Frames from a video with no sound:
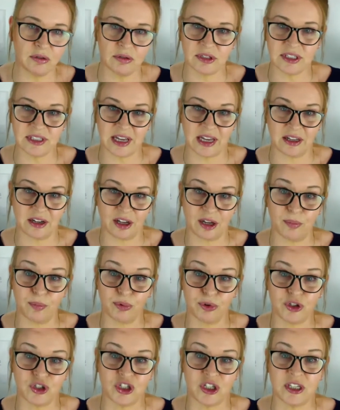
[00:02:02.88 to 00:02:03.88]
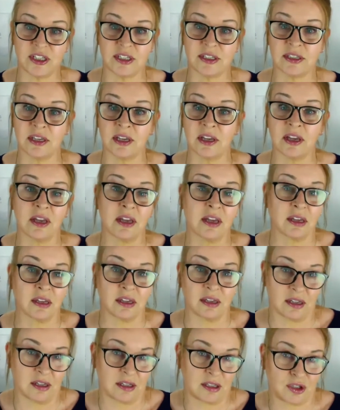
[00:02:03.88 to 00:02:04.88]
startup, which is,
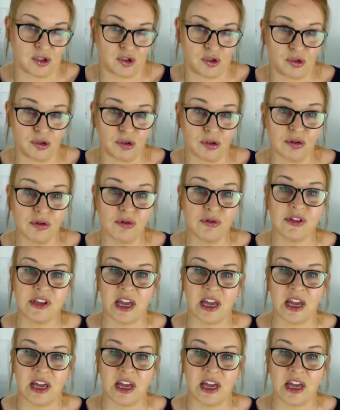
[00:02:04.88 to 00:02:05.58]
it's true